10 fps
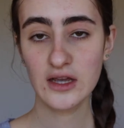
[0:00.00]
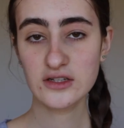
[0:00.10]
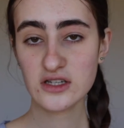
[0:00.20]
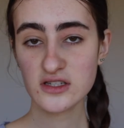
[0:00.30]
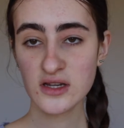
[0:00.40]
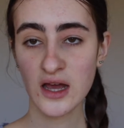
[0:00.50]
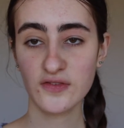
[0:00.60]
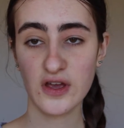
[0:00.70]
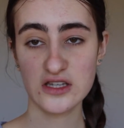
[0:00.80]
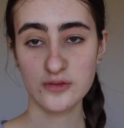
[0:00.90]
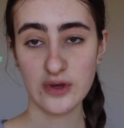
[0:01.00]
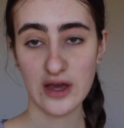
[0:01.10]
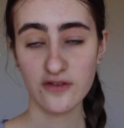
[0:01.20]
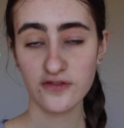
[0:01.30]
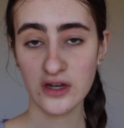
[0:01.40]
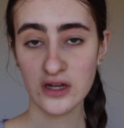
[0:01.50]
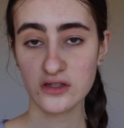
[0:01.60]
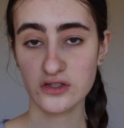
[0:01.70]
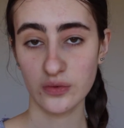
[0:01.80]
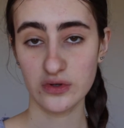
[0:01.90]
It doesn't have SPF in
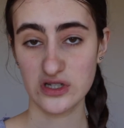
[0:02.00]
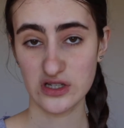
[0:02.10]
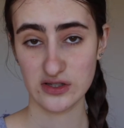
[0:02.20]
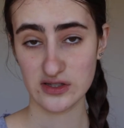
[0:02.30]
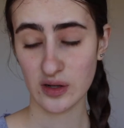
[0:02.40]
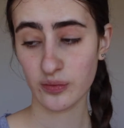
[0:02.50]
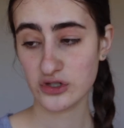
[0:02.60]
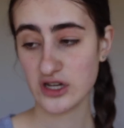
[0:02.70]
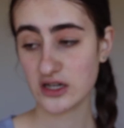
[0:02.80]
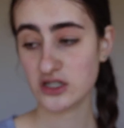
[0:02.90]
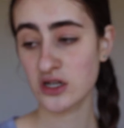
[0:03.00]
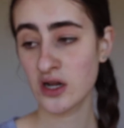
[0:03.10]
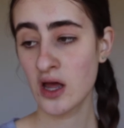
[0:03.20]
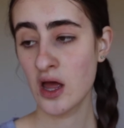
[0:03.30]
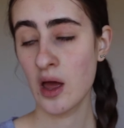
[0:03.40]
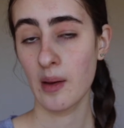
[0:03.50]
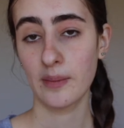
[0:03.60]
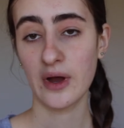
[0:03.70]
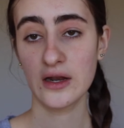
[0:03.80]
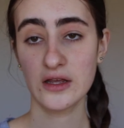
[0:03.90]
it, so which is your sun protection,
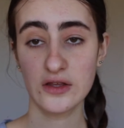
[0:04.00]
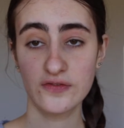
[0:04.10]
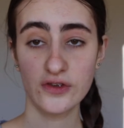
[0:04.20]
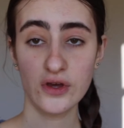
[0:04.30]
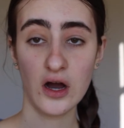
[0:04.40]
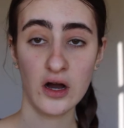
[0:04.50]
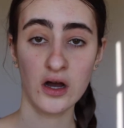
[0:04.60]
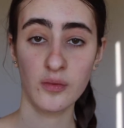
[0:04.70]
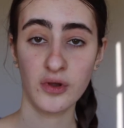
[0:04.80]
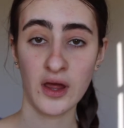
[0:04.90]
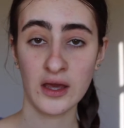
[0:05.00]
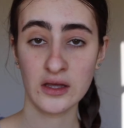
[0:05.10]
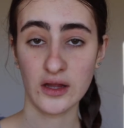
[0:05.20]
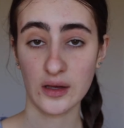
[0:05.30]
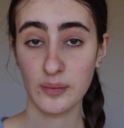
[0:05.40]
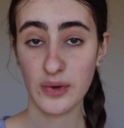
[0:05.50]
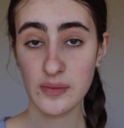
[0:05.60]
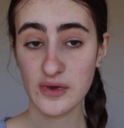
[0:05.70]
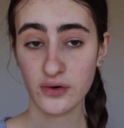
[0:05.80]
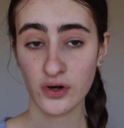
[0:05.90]
but if you are applying like
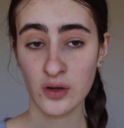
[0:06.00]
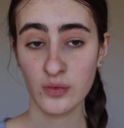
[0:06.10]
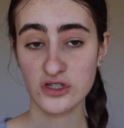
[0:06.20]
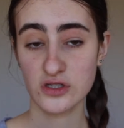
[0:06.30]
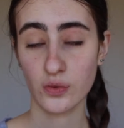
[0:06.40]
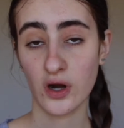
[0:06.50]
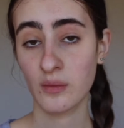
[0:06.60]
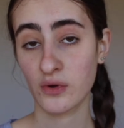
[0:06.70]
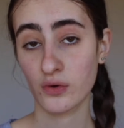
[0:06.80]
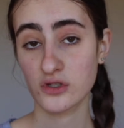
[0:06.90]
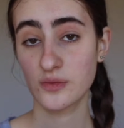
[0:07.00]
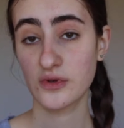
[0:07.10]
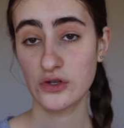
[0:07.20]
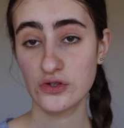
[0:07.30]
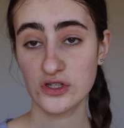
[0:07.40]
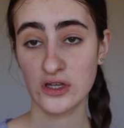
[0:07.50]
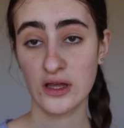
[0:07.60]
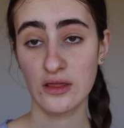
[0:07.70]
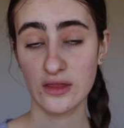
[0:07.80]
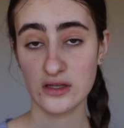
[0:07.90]
BB cream, which is what I'm going to be using
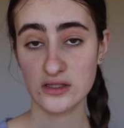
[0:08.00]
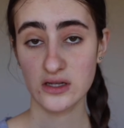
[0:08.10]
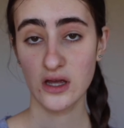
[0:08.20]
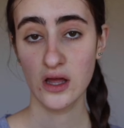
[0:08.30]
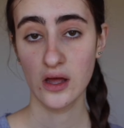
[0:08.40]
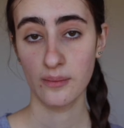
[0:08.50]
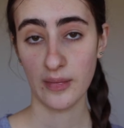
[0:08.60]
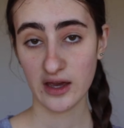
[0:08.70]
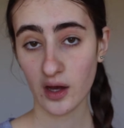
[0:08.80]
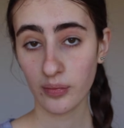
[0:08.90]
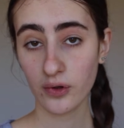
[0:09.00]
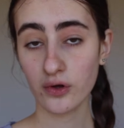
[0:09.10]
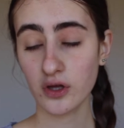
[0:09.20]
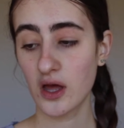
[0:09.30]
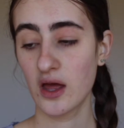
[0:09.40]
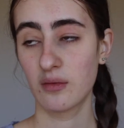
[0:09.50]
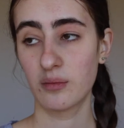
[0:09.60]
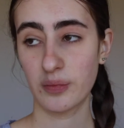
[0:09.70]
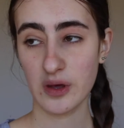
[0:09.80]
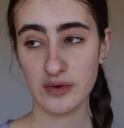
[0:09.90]
in this makeup look,
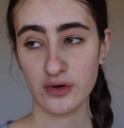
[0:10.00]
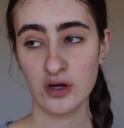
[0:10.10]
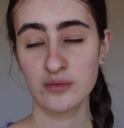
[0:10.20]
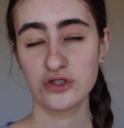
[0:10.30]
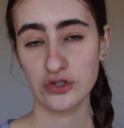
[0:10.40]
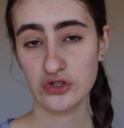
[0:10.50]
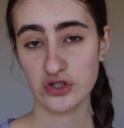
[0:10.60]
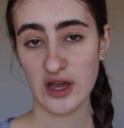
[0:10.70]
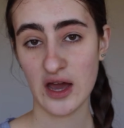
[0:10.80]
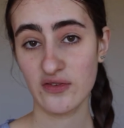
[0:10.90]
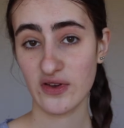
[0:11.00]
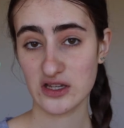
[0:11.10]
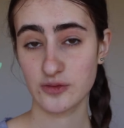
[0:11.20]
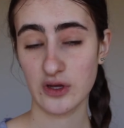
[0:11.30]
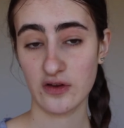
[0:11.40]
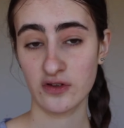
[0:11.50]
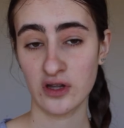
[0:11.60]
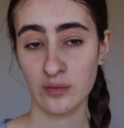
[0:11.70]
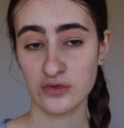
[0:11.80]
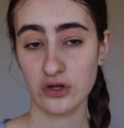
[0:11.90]
BB creams usually have SPF in
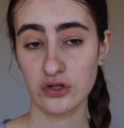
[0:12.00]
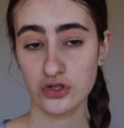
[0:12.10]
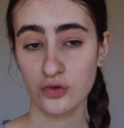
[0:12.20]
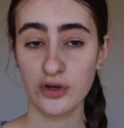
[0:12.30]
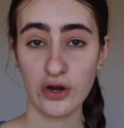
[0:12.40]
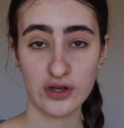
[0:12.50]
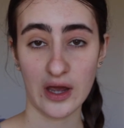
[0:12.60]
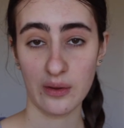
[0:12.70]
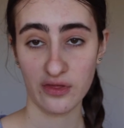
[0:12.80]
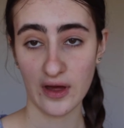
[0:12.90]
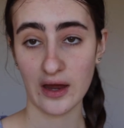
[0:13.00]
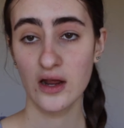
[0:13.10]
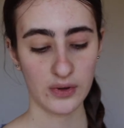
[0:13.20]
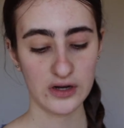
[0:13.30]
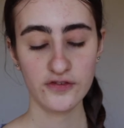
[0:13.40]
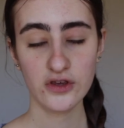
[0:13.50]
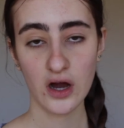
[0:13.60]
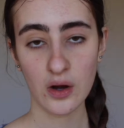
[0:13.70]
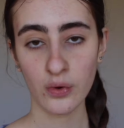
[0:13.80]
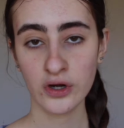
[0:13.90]
them, so you should be okay with that. But if you
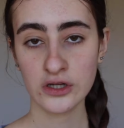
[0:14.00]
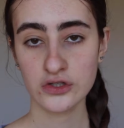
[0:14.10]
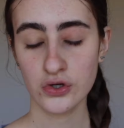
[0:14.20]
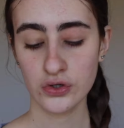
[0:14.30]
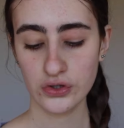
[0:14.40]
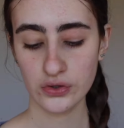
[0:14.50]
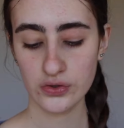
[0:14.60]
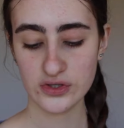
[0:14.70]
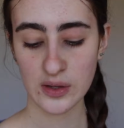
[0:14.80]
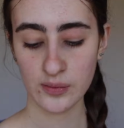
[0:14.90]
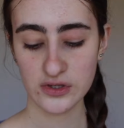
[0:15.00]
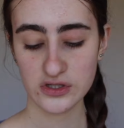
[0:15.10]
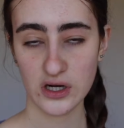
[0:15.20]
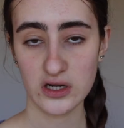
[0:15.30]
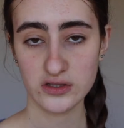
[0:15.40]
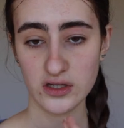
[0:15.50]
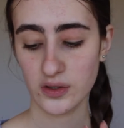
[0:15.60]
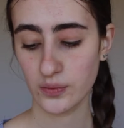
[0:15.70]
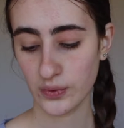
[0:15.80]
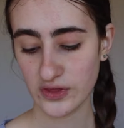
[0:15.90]
are wanting to use a
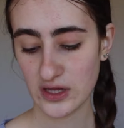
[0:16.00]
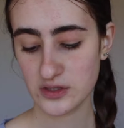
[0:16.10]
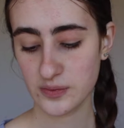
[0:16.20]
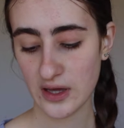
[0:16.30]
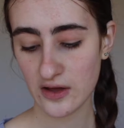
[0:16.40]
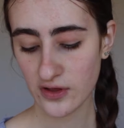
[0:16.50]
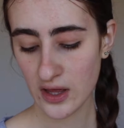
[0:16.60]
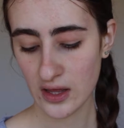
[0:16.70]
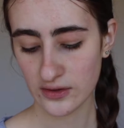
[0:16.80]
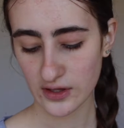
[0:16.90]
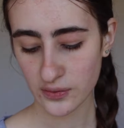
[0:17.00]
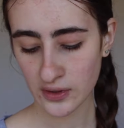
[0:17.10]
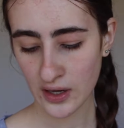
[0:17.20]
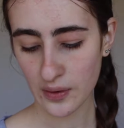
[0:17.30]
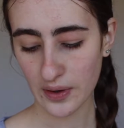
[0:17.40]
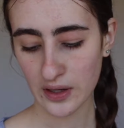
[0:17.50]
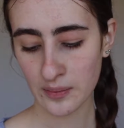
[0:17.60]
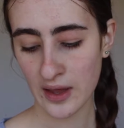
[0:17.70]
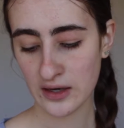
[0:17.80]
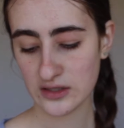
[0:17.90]
moisturizer with SPF, the other one I
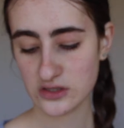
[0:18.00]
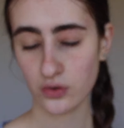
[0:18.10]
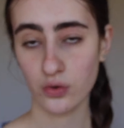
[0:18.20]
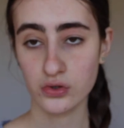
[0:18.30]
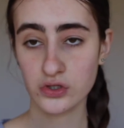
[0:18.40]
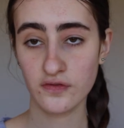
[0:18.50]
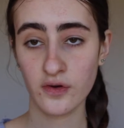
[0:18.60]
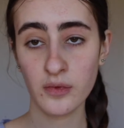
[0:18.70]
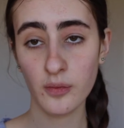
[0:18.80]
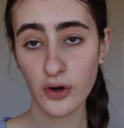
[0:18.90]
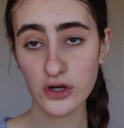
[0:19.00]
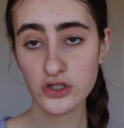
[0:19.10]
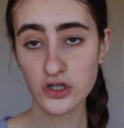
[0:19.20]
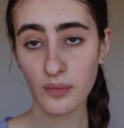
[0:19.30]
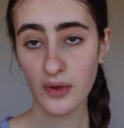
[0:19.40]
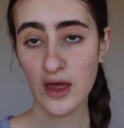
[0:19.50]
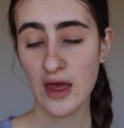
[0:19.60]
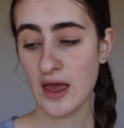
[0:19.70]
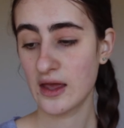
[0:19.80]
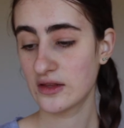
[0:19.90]
recommend is also from the Body Shop,
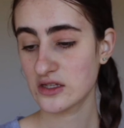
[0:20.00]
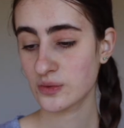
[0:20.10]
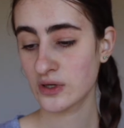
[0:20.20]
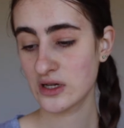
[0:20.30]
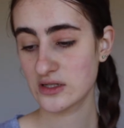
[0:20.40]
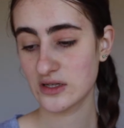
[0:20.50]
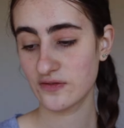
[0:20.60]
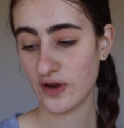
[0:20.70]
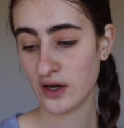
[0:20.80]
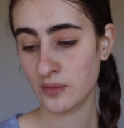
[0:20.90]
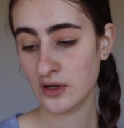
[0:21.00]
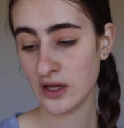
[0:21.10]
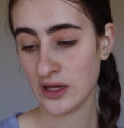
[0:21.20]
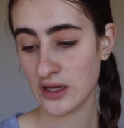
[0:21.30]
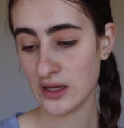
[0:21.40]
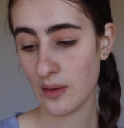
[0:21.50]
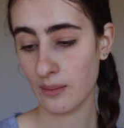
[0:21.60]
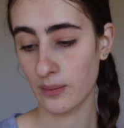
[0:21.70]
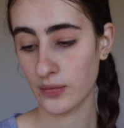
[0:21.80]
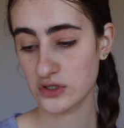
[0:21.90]
and this one is the Vitamin E
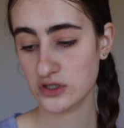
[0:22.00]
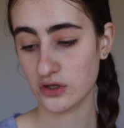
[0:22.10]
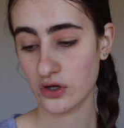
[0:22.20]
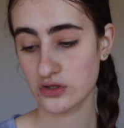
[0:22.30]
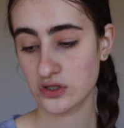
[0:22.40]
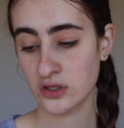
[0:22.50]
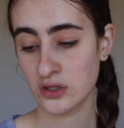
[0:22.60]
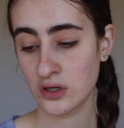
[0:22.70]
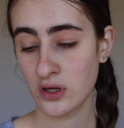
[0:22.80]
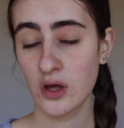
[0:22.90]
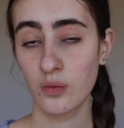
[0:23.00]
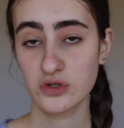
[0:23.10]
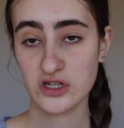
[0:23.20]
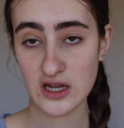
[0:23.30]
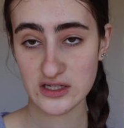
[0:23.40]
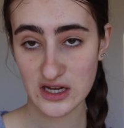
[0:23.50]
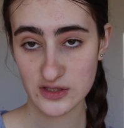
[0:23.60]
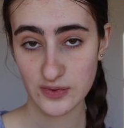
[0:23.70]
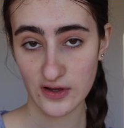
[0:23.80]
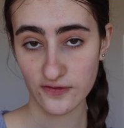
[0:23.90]
Moisture Lotion, which has
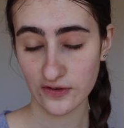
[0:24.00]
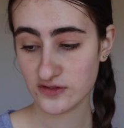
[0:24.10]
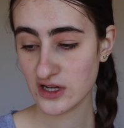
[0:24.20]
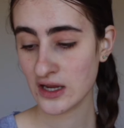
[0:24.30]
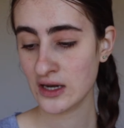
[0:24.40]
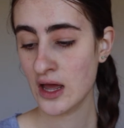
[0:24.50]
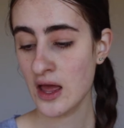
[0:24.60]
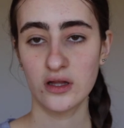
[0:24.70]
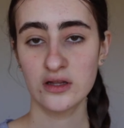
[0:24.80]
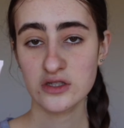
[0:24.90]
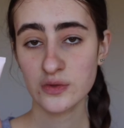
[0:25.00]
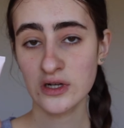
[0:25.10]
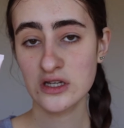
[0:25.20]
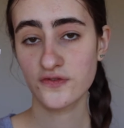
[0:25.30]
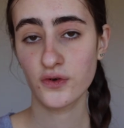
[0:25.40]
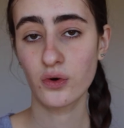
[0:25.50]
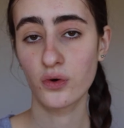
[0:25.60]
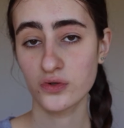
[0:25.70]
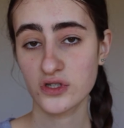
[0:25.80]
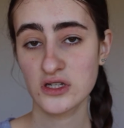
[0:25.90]
SPF 15. And this one is for
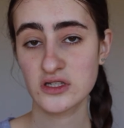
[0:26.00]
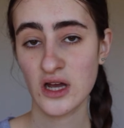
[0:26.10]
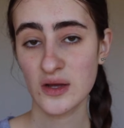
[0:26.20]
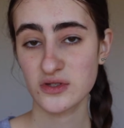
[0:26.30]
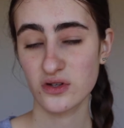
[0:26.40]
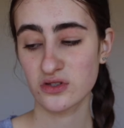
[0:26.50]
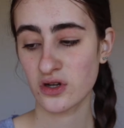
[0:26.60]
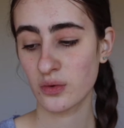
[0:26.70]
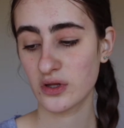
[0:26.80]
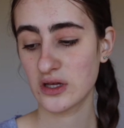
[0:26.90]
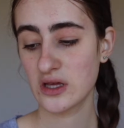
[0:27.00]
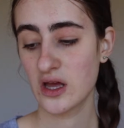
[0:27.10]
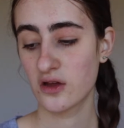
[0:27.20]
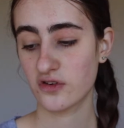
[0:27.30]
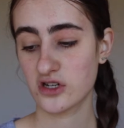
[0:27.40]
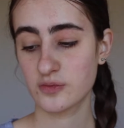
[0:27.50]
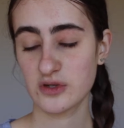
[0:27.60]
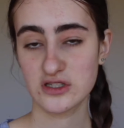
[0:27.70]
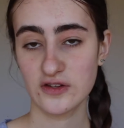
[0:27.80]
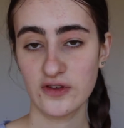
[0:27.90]
all skin types, so it's not really for a
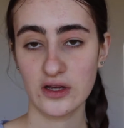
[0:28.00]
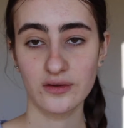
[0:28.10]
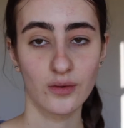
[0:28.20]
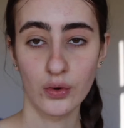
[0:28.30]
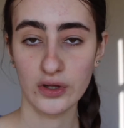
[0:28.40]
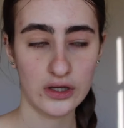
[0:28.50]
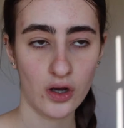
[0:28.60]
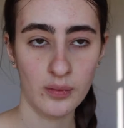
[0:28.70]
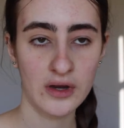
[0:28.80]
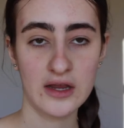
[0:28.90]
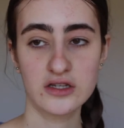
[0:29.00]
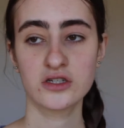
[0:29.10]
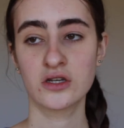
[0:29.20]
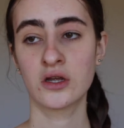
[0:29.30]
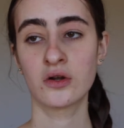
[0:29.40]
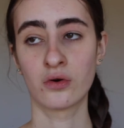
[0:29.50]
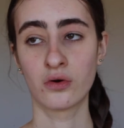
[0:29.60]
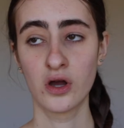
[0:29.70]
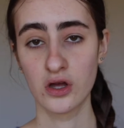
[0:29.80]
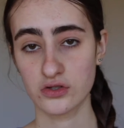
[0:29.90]
specific oily combination
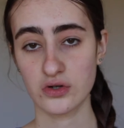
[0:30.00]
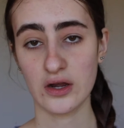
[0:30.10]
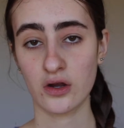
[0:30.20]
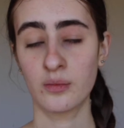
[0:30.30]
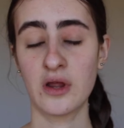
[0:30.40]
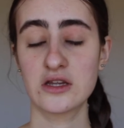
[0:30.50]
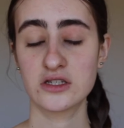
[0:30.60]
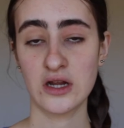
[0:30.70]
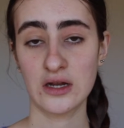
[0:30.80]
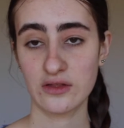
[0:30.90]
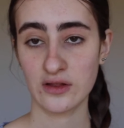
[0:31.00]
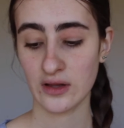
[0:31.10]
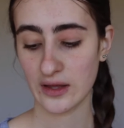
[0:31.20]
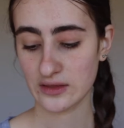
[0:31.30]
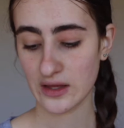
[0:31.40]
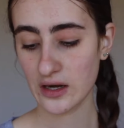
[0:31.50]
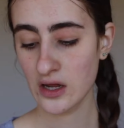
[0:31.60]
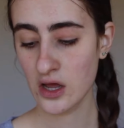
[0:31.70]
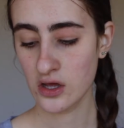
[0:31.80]
or dry combination, anything like that.